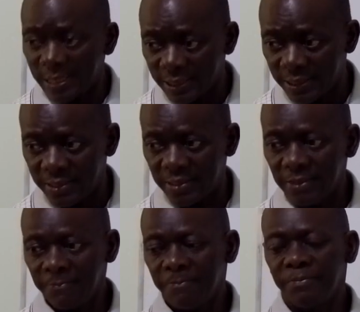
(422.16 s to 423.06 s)

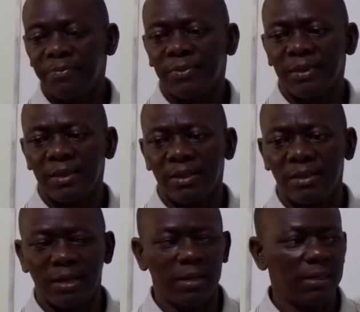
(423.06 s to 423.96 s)
axe,
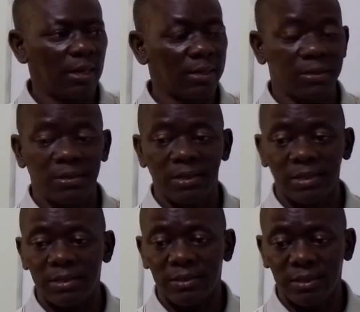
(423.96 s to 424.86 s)

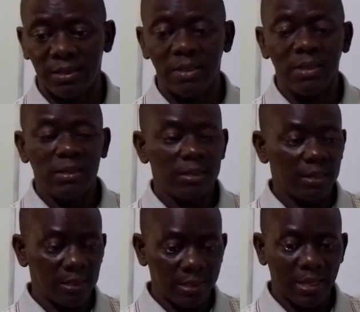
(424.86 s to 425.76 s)
that is
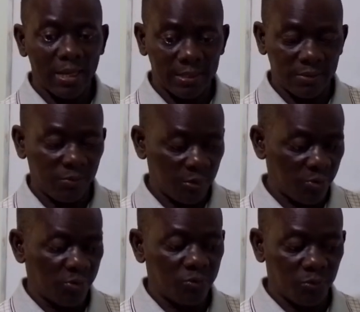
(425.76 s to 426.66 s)
the axe we
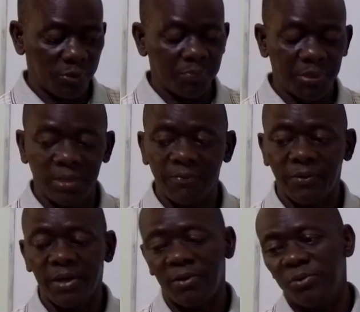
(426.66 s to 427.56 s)
use to split
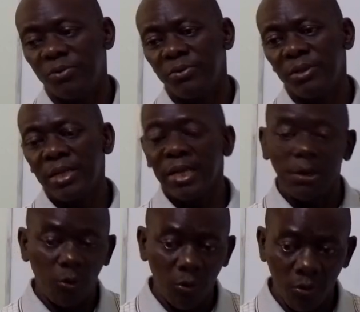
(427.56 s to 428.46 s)
firewood.
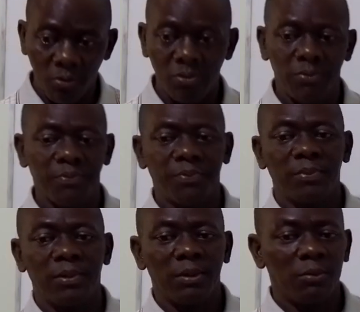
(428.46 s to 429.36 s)
A hoe.
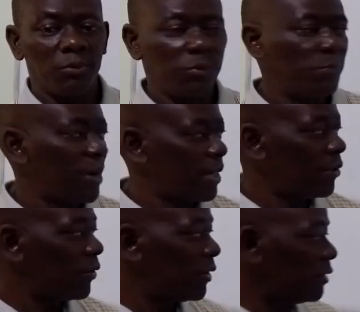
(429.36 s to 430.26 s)
You buy
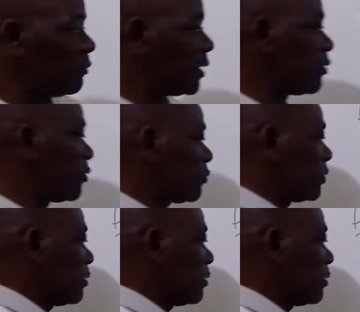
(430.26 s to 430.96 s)
a hoe, you may go to